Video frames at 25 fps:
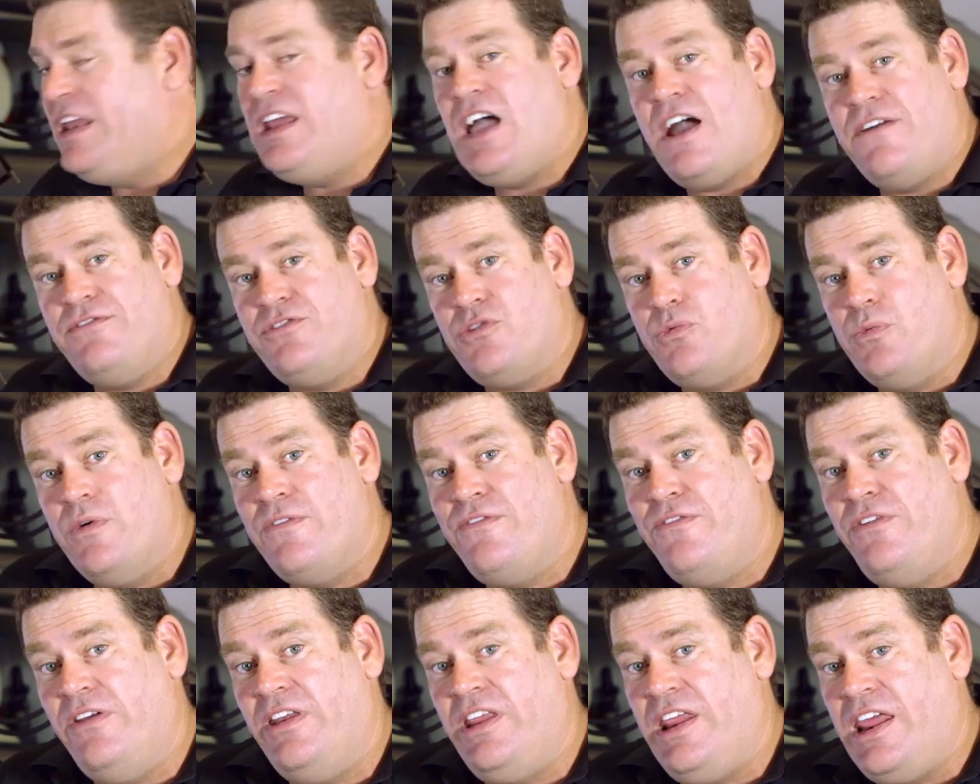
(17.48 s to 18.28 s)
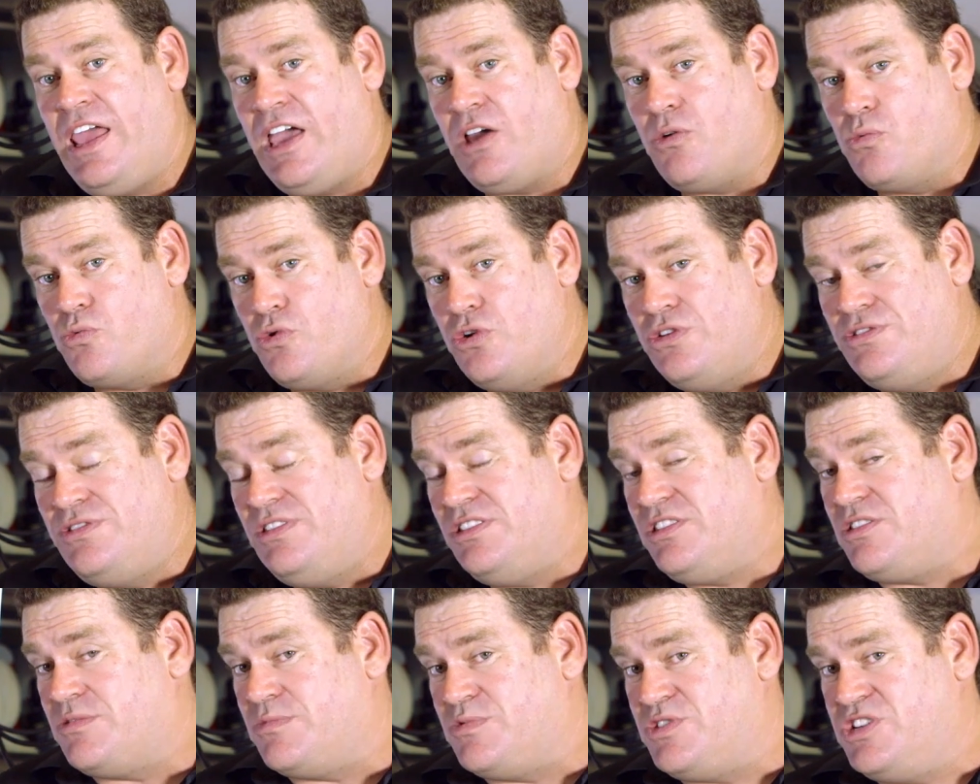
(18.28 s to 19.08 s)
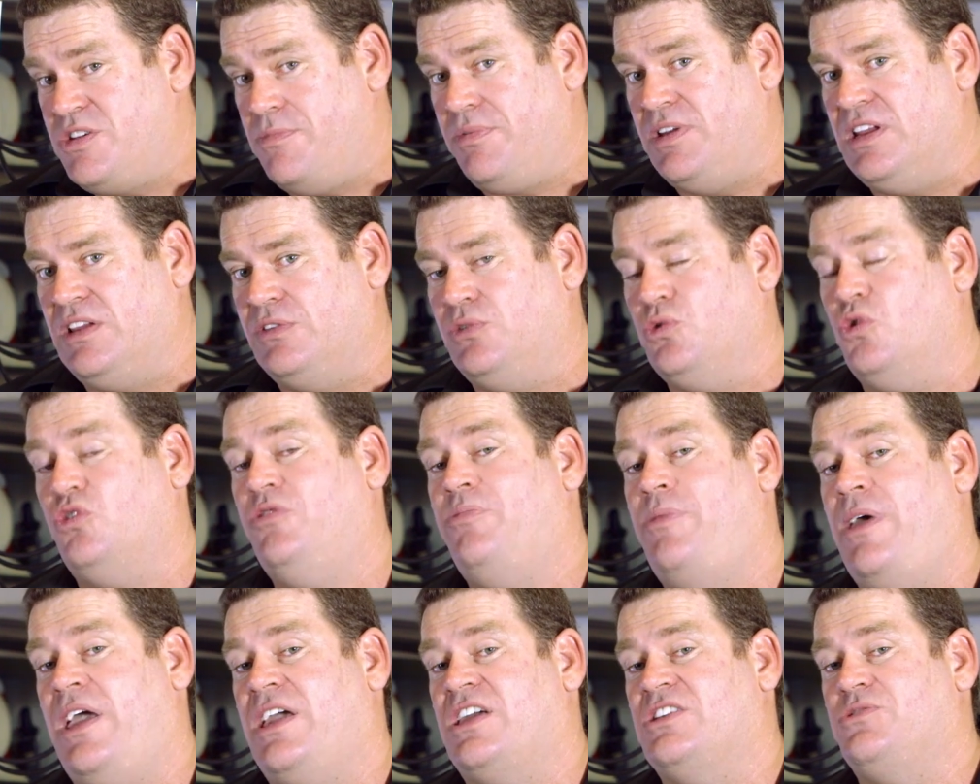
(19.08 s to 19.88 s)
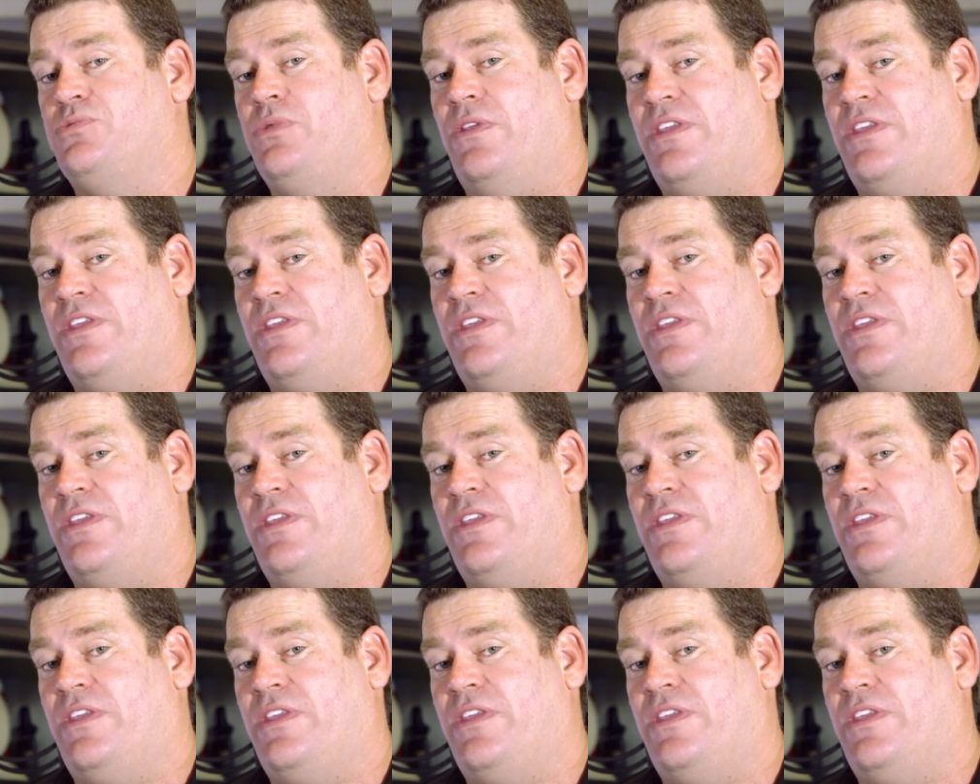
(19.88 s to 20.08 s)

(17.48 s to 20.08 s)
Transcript: And after we've fitted our Roo Systems chip and exhaust package